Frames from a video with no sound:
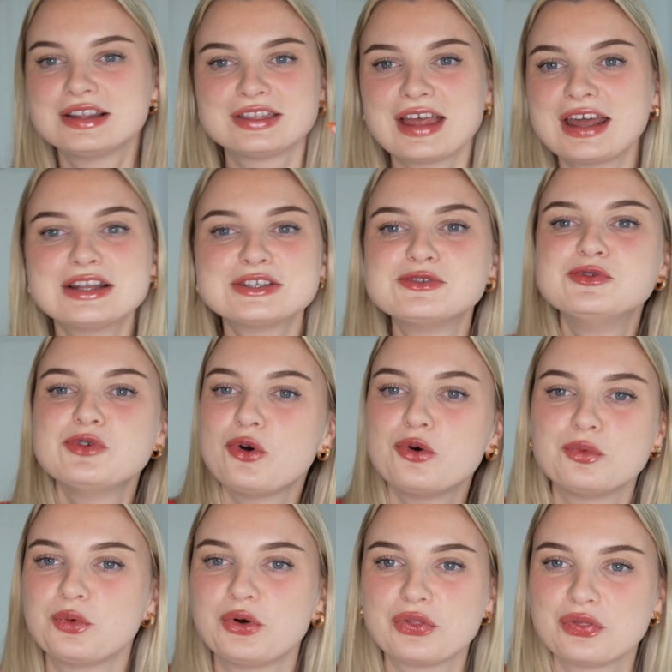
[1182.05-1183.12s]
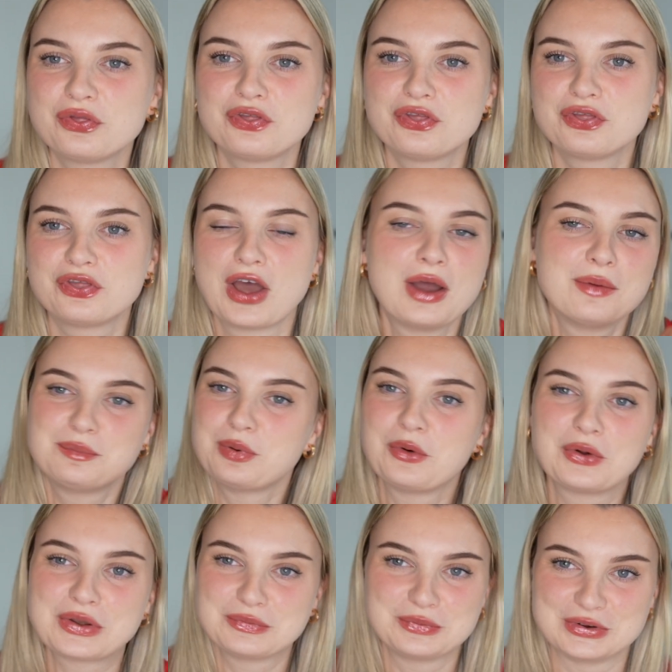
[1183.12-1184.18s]
That is not what the
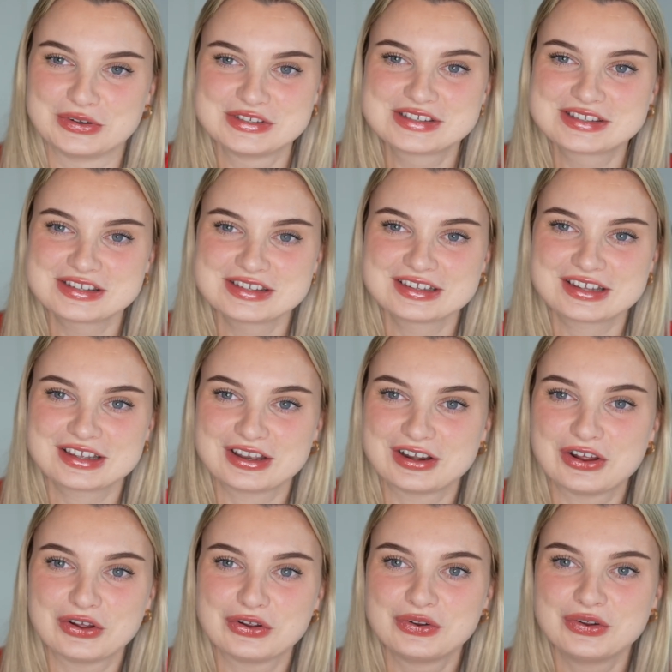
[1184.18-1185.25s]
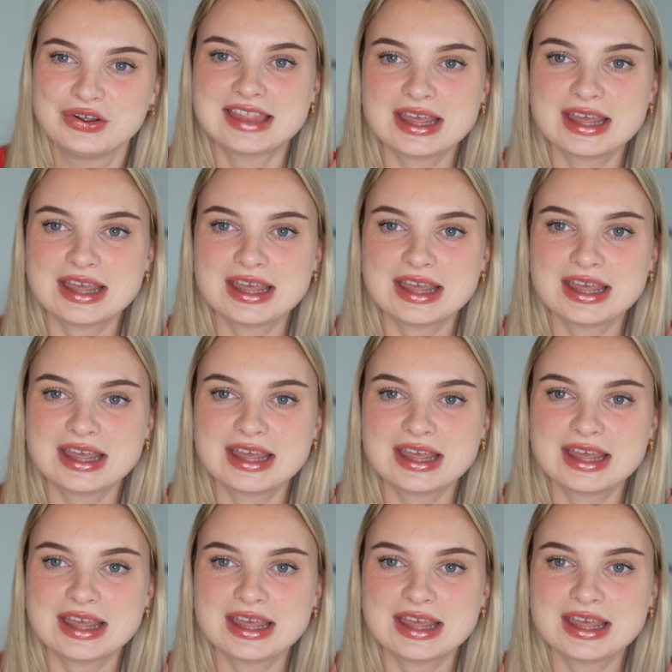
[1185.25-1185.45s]
point was, you know?